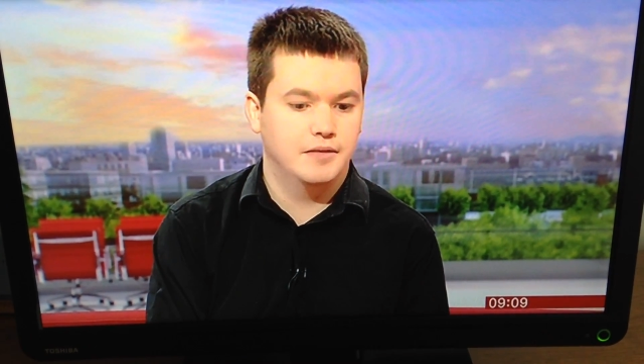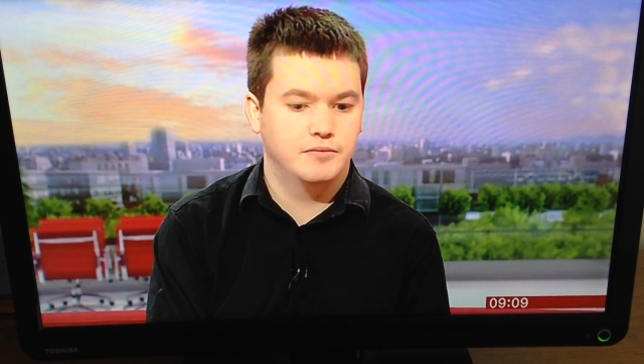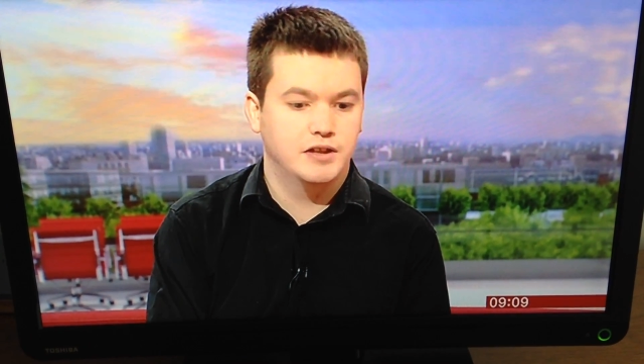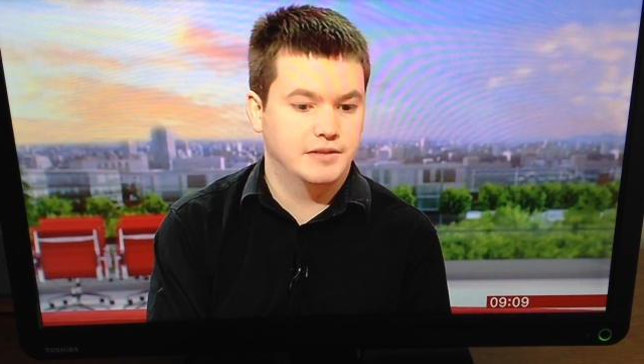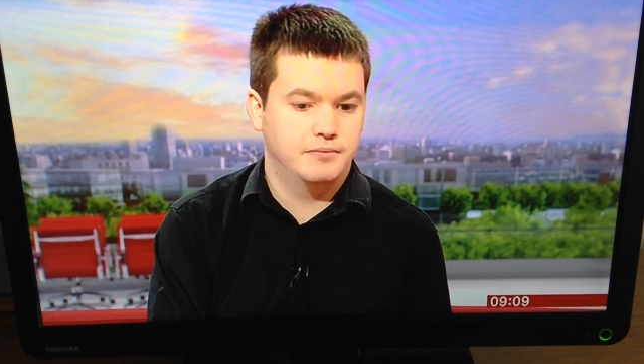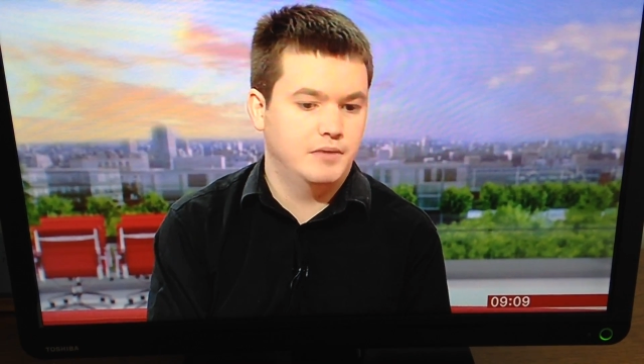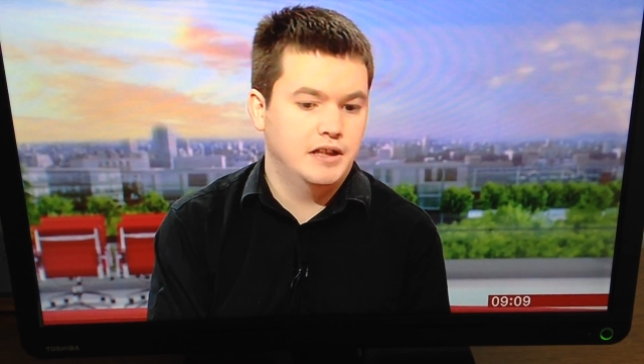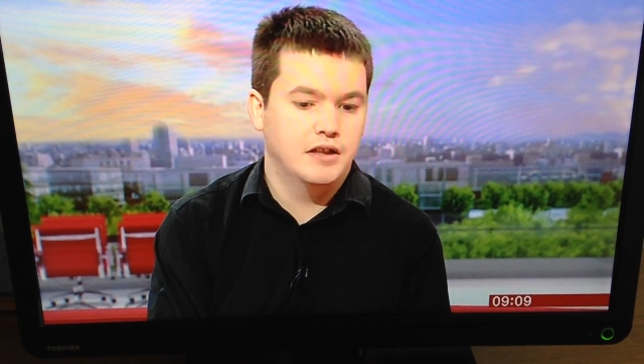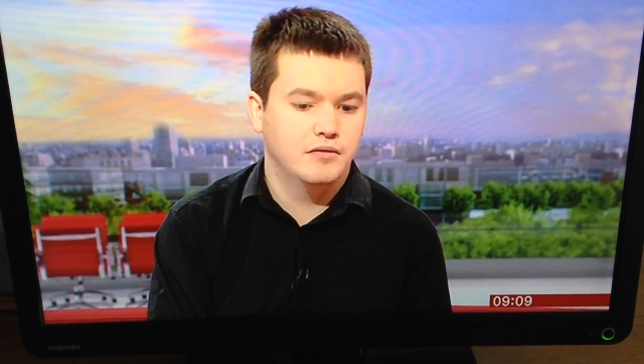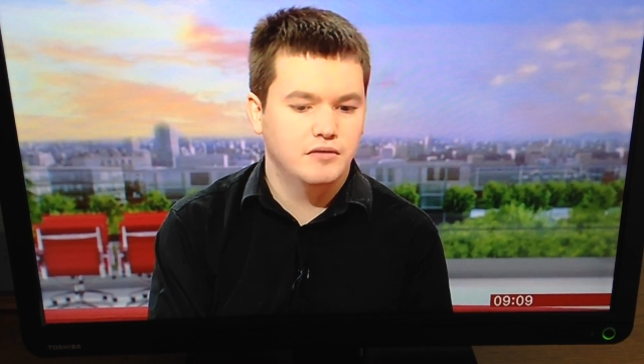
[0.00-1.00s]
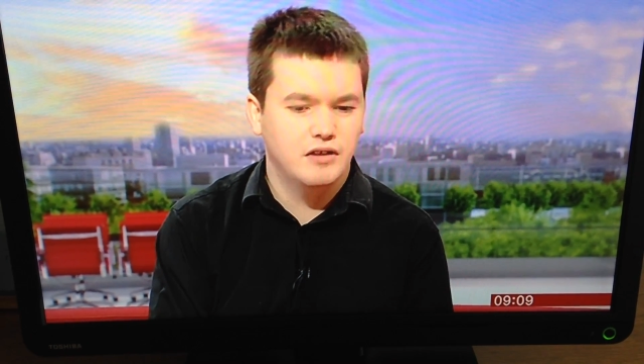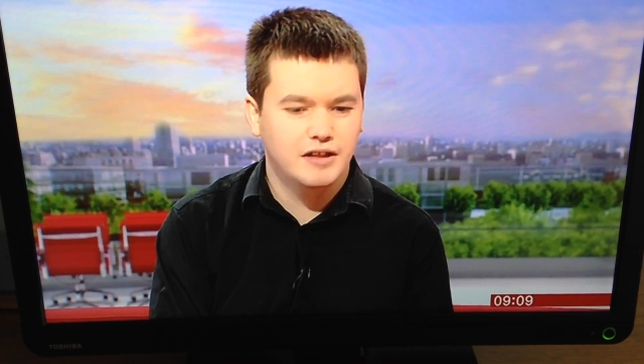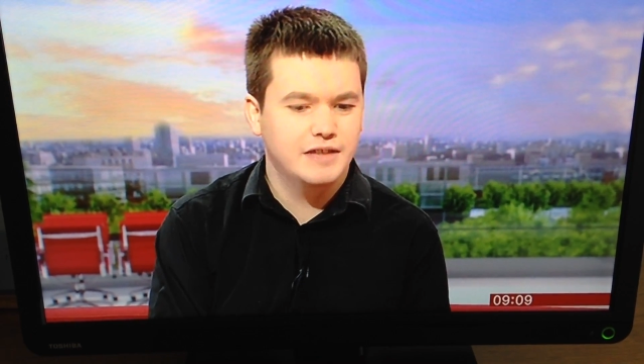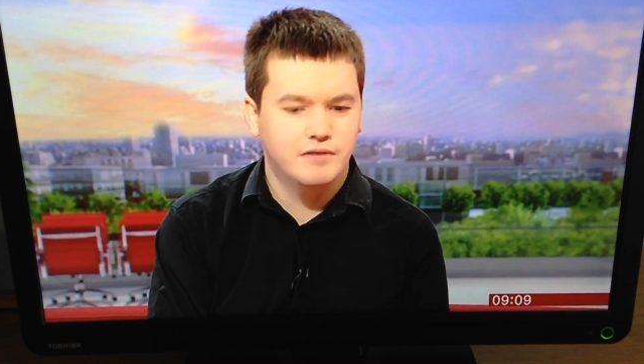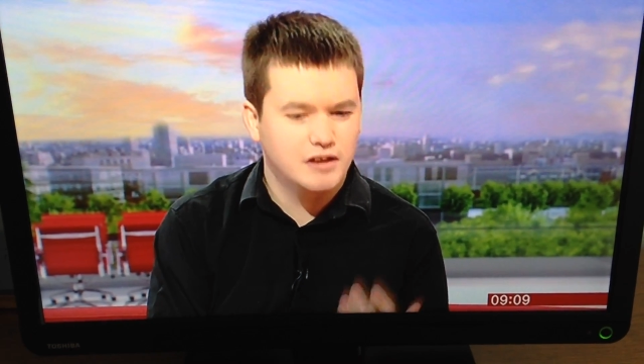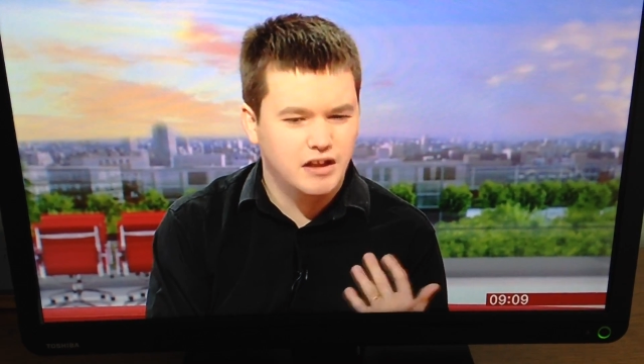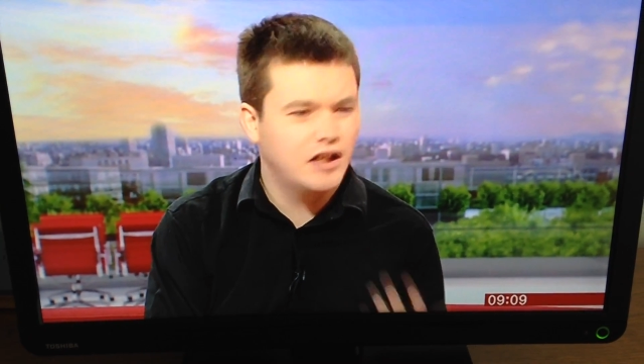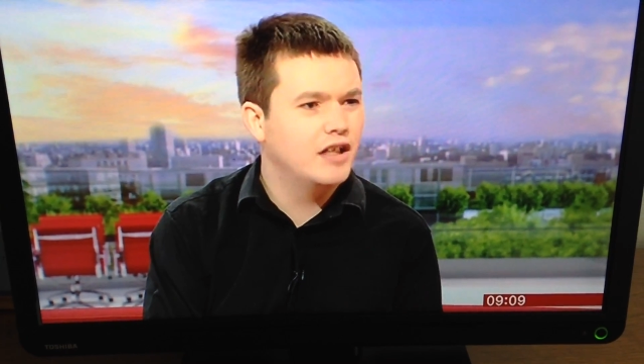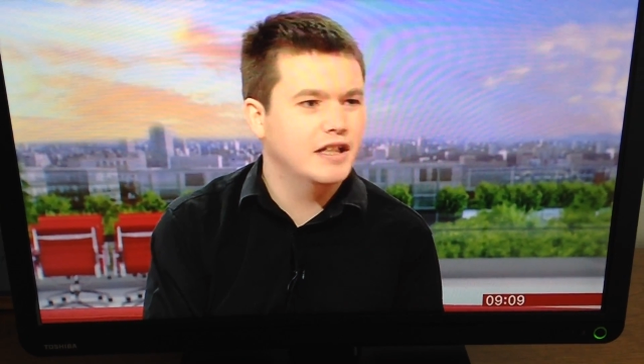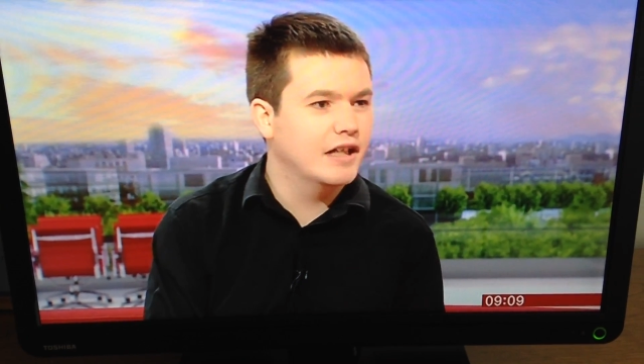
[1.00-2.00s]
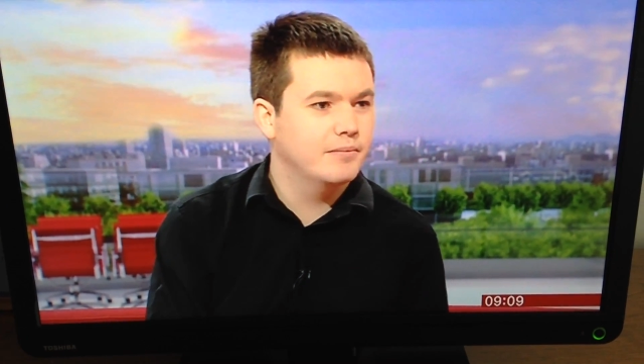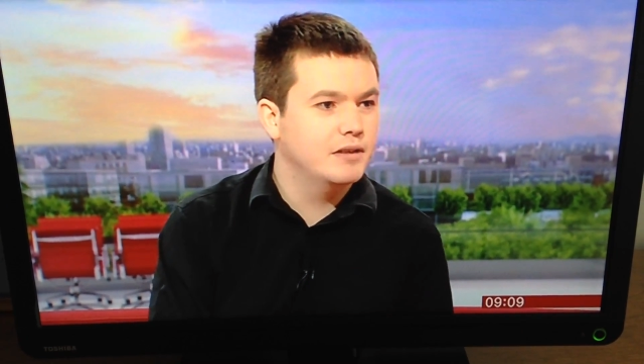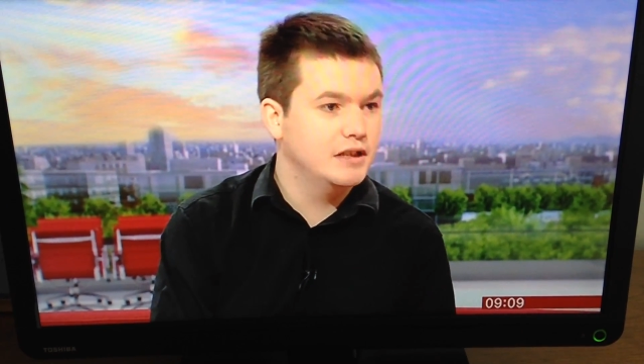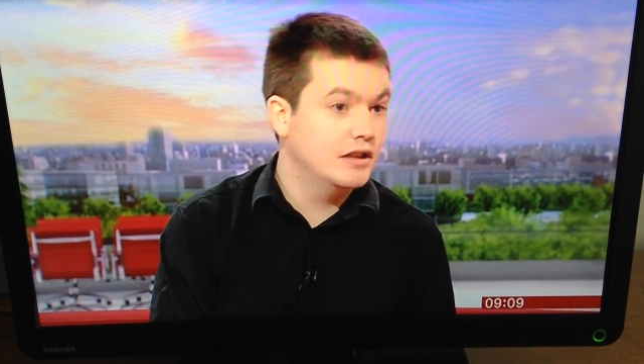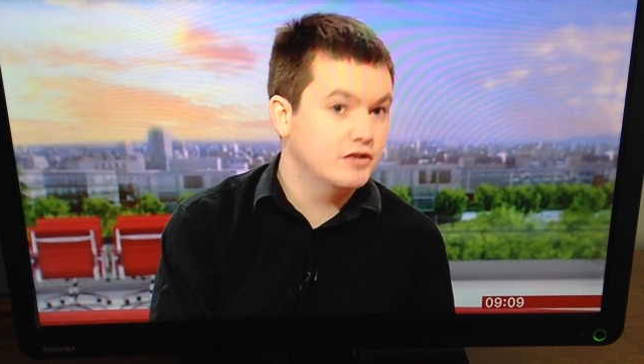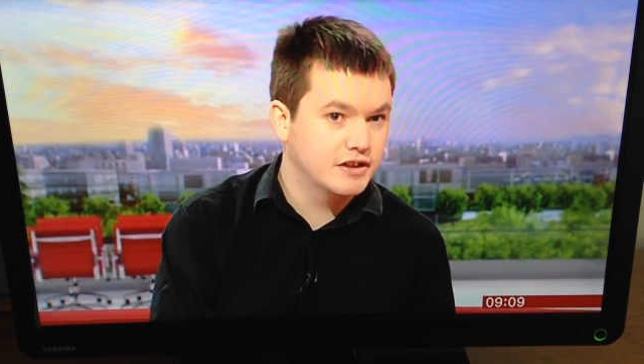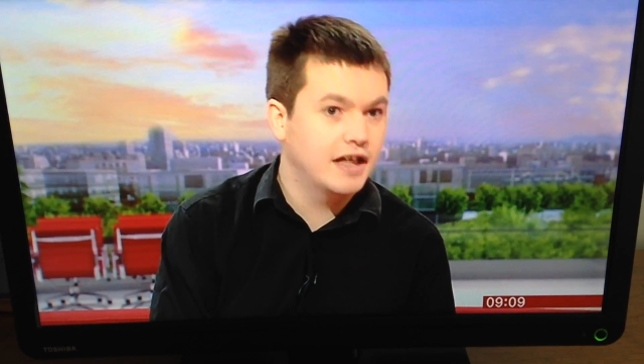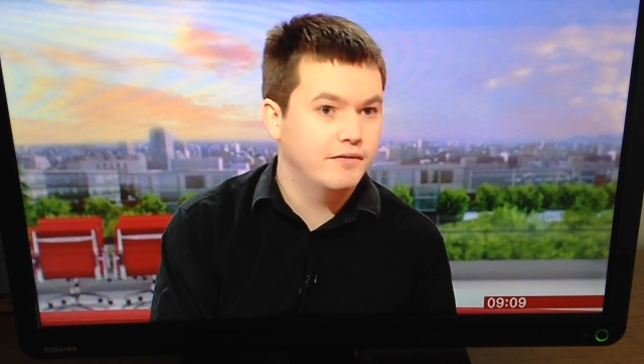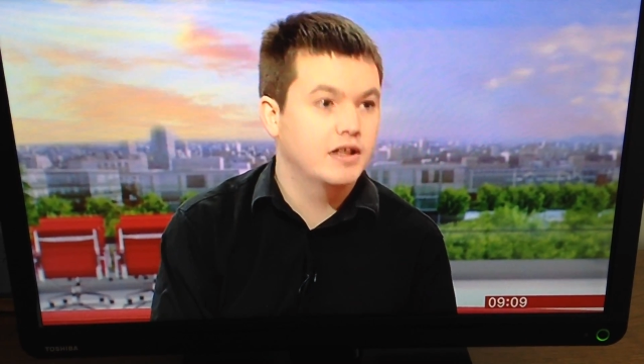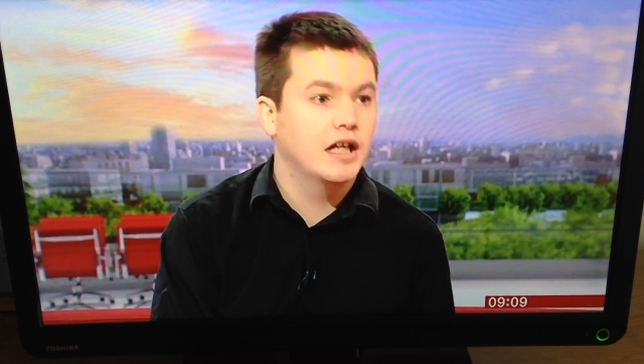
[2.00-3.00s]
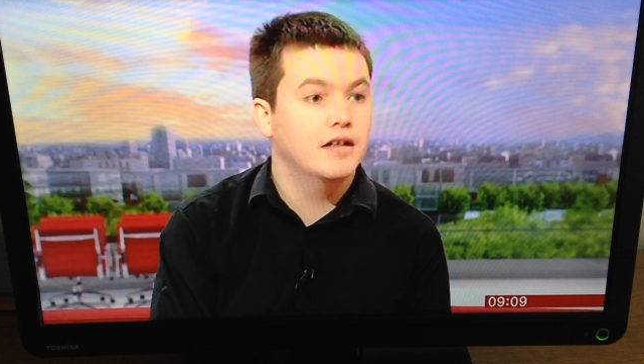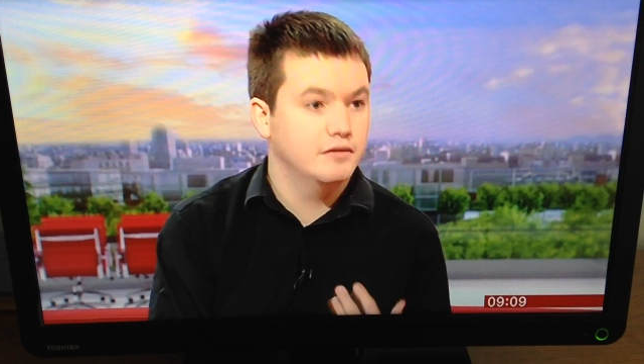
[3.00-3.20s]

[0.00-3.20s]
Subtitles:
just, you know, not even learning it, but, you know, just have a go."